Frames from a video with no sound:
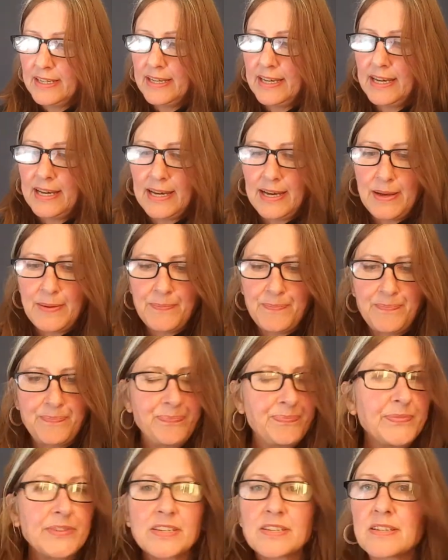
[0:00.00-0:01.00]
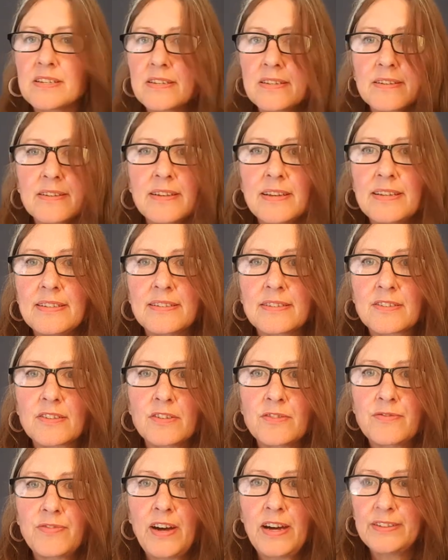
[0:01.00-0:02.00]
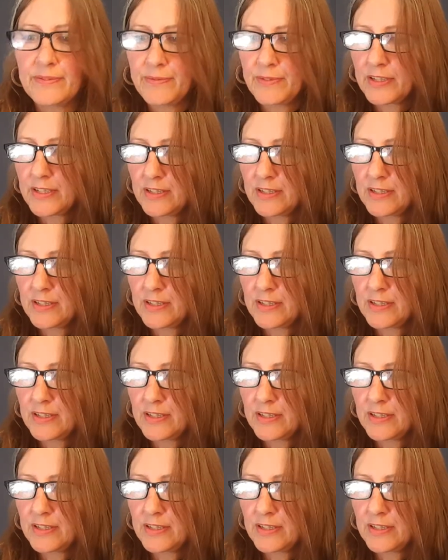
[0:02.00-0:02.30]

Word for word: Um, it's good fun.